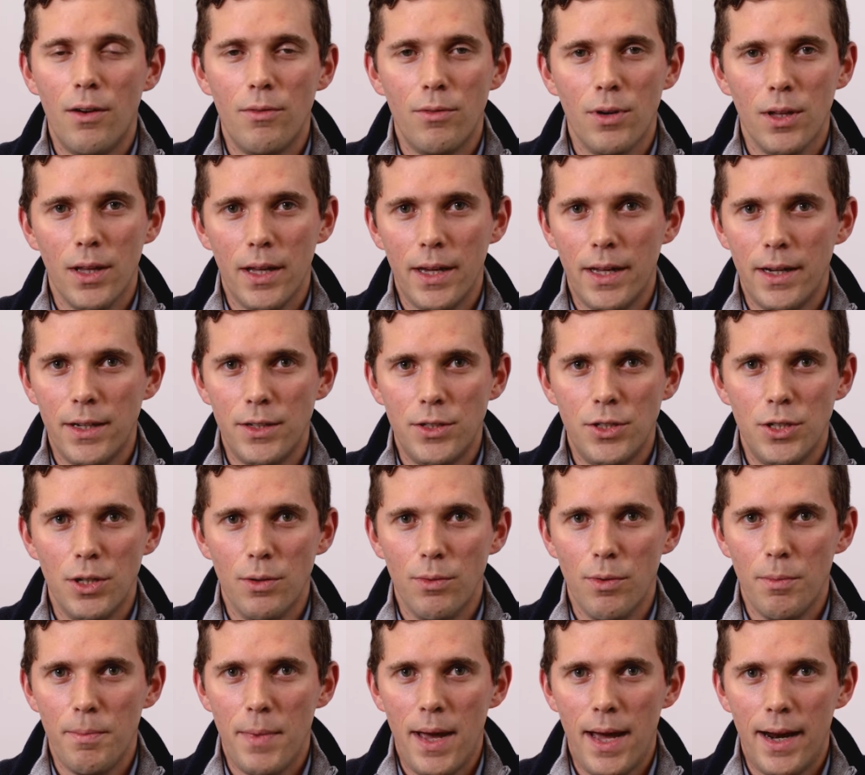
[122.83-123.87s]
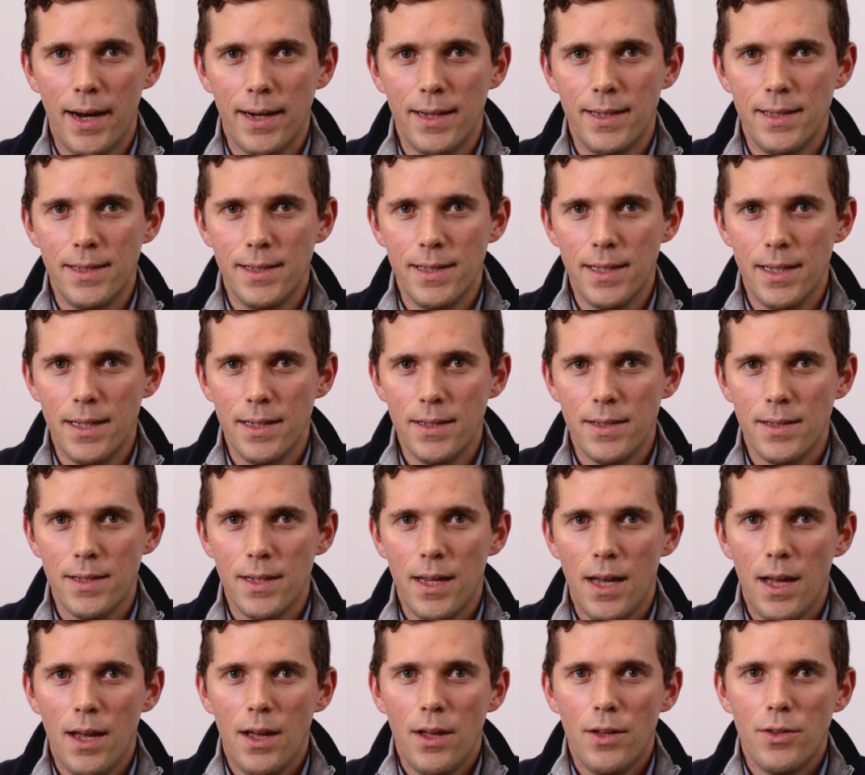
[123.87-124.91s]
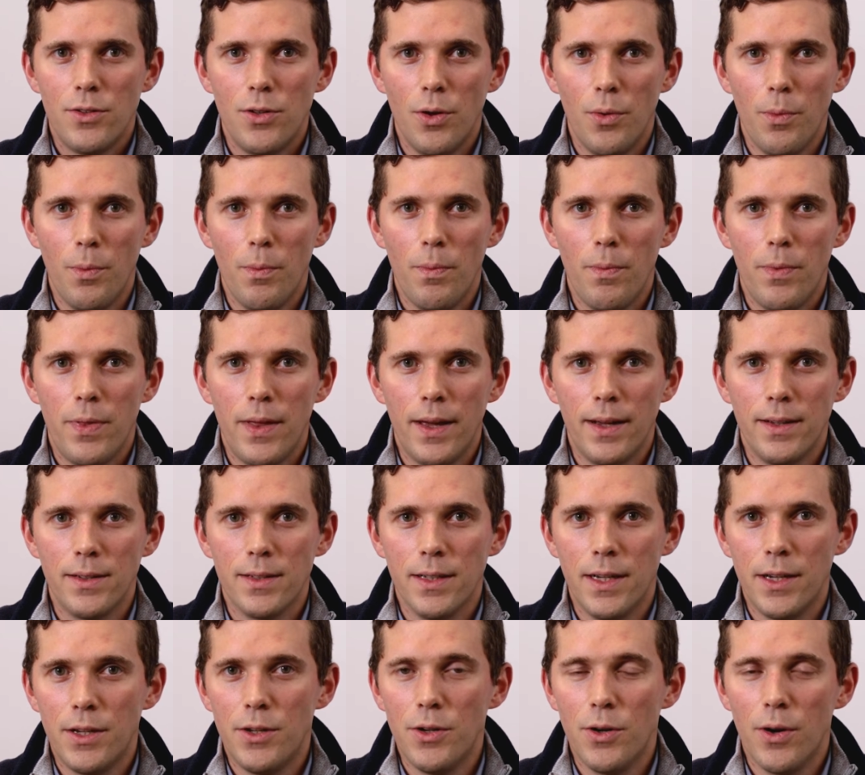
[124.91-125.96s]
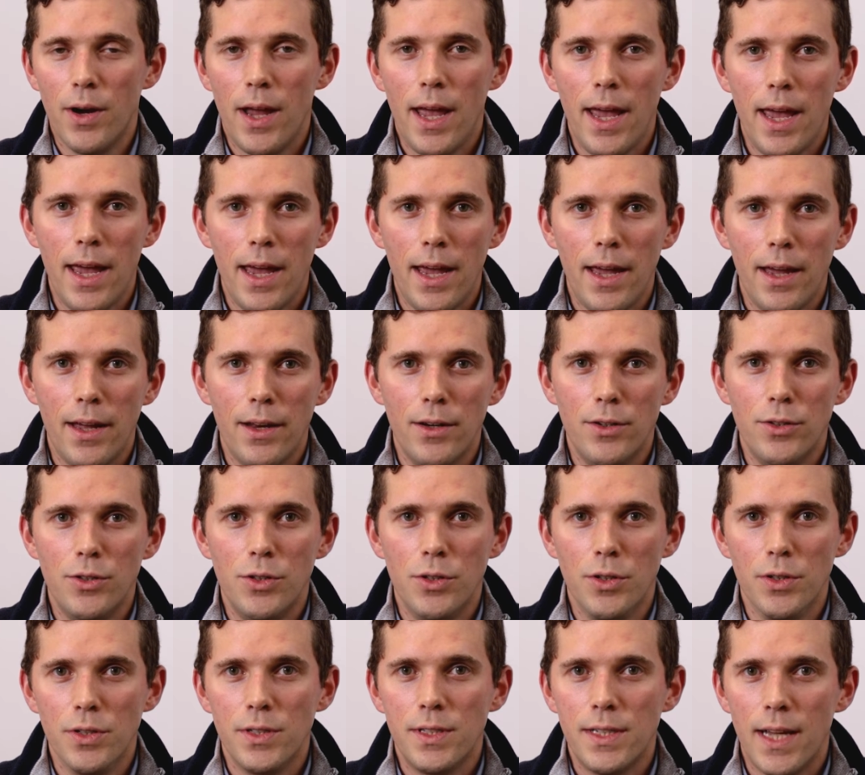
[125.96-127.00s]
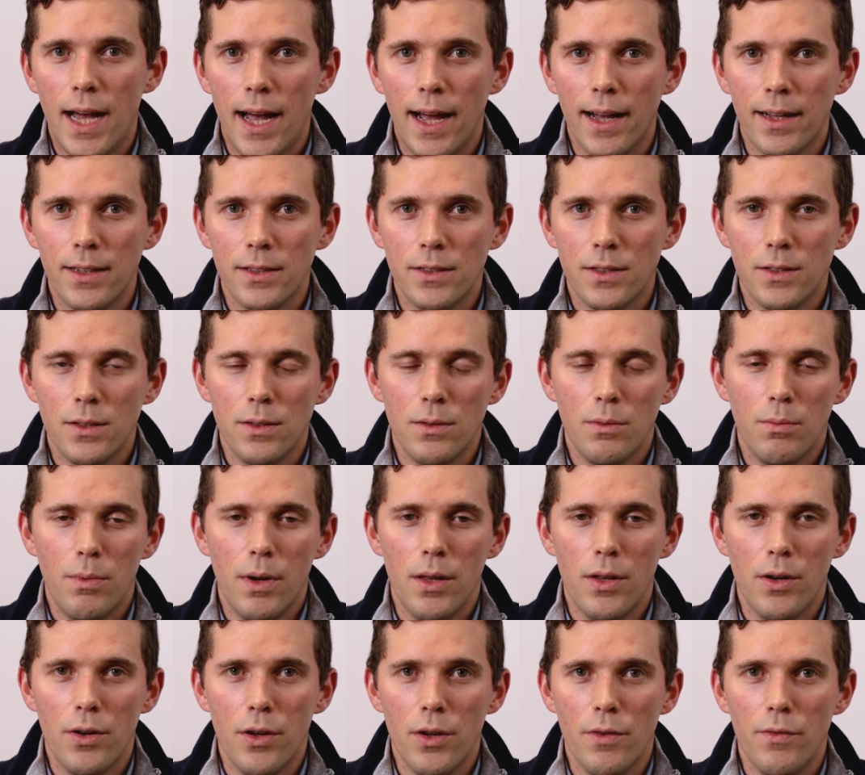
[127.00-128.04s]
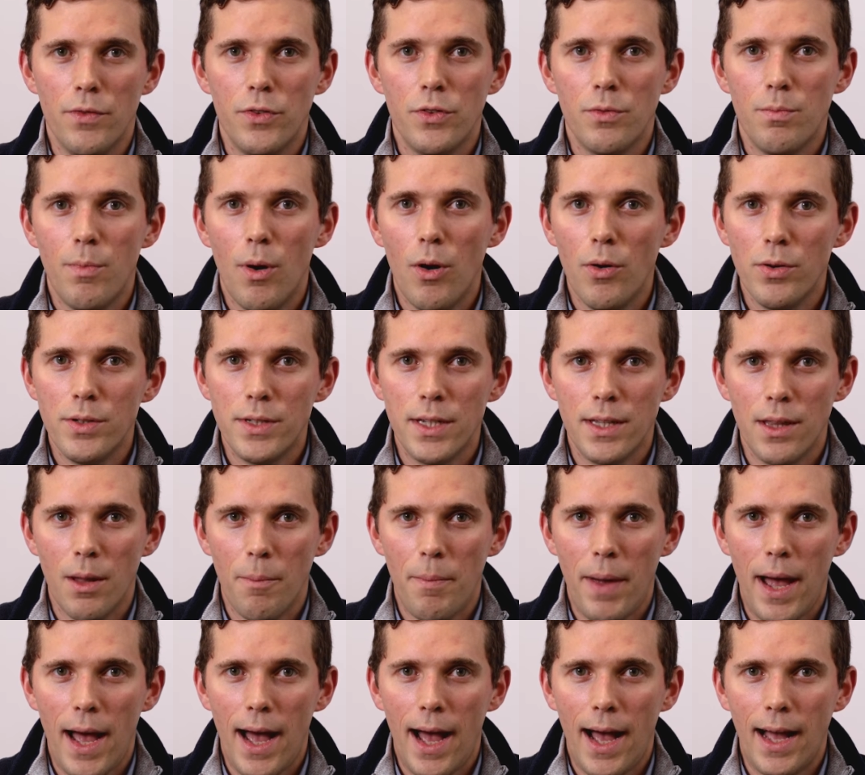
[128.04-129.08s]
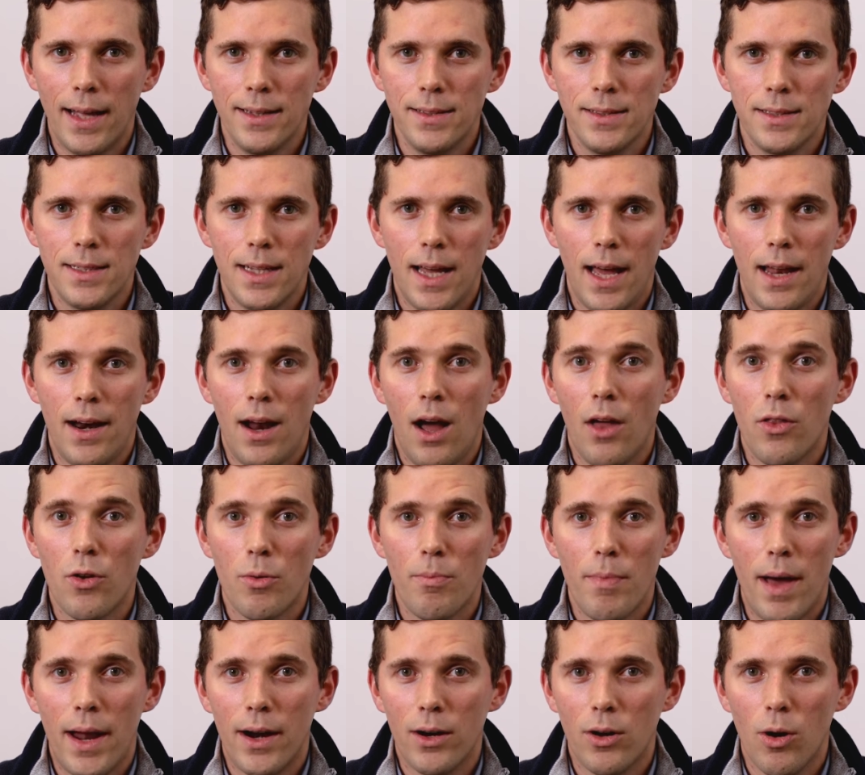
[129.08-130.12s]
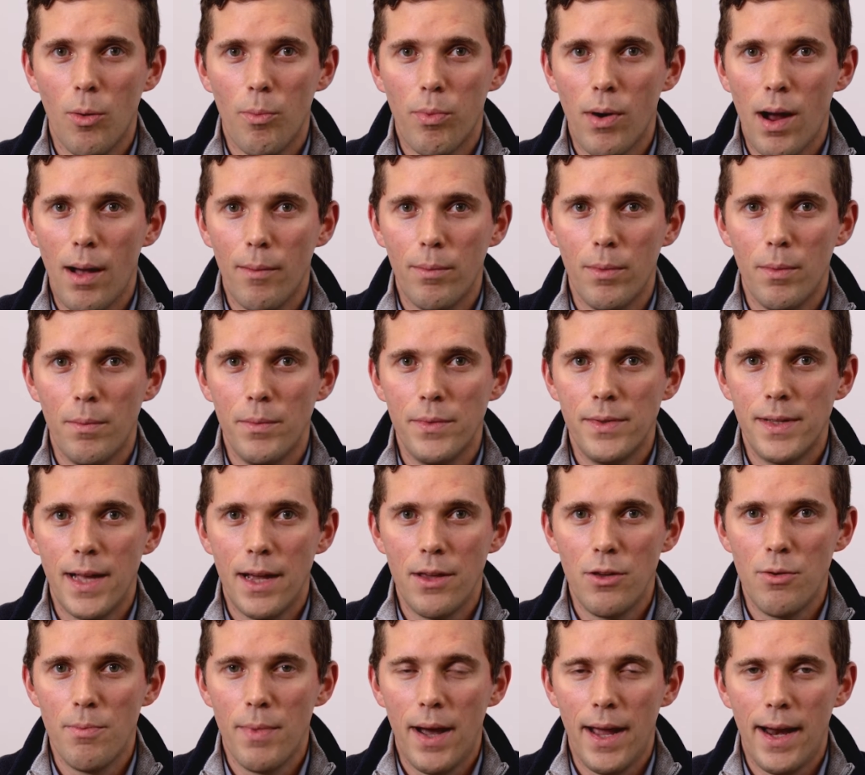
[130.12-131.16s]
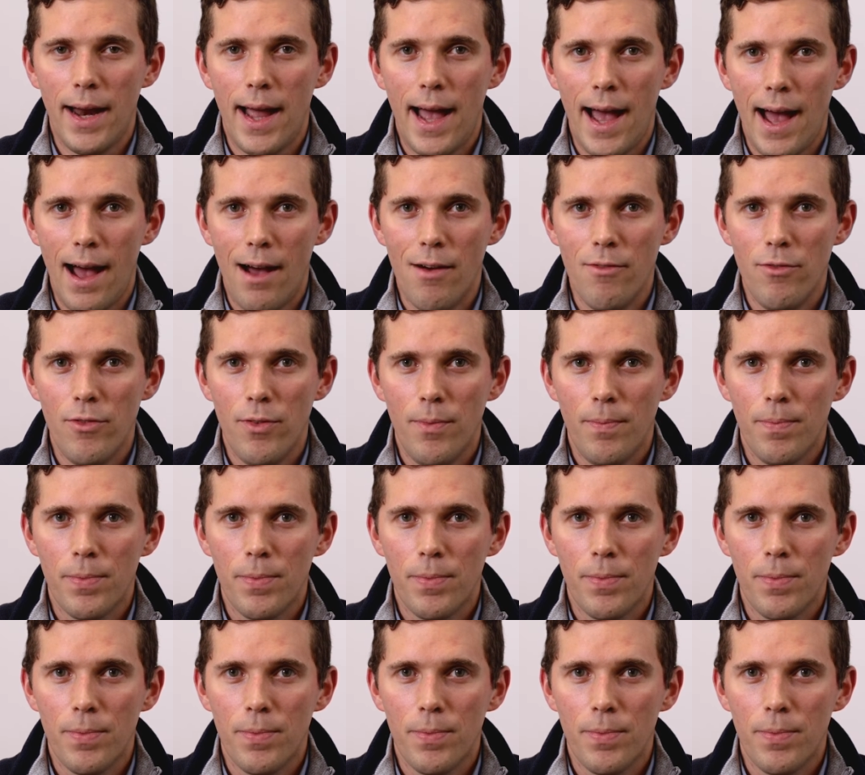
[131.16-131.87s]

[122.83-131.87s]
unrelated to your rheumatic disease. So, things like your age, your sex, whether you've smoked in the past, and other medical problems that you might have.